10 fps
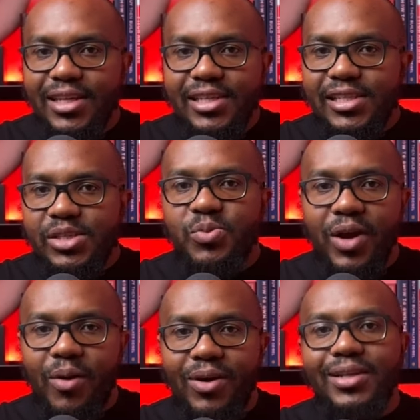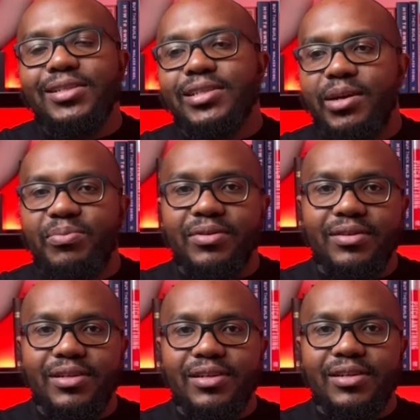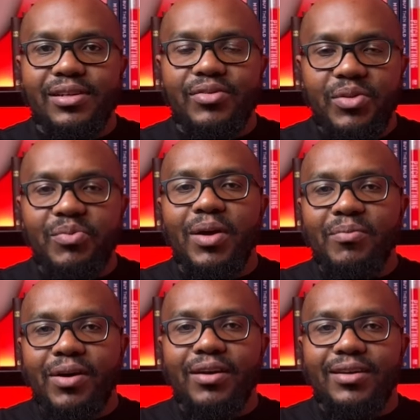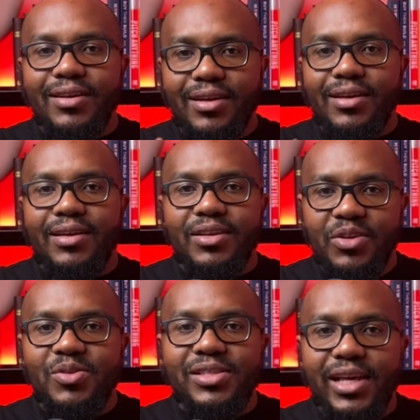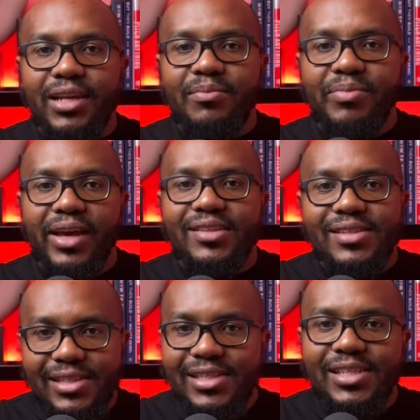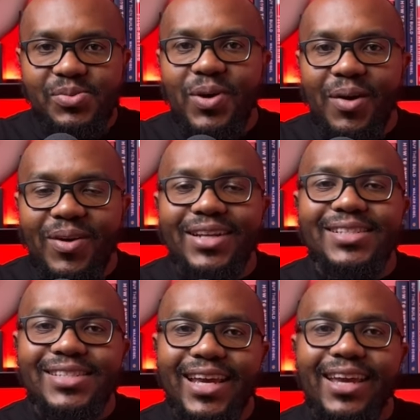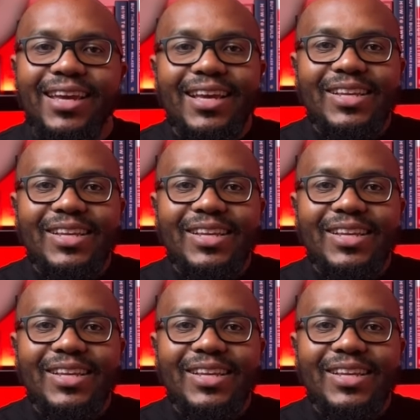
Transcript: Is this where I want to sleep? Remember, you're selling beds. Is this where I want to stay?